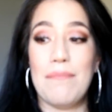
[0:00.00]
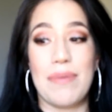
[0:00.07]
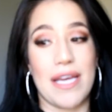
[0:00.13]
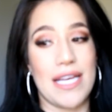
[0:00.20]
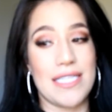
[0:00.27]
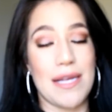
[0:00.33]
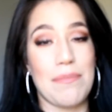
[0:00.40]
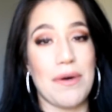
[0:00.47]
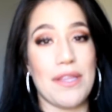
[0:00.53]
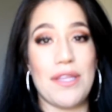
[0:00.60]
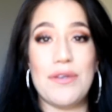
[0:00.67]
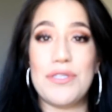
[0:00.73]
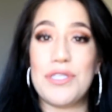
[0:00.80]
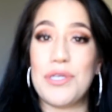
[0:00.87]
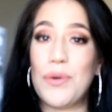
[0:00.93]
because I bought
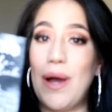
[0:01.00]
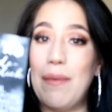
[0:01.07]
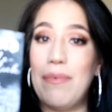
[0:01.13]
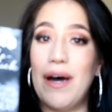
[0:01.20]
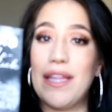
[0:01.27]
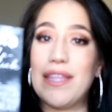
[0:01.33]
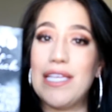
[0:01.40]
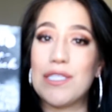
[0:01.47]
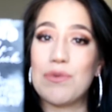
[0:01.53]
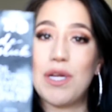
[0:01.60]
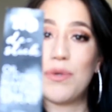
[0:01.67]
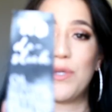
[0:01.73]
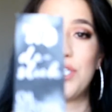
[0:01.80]
those 2, I bought this one,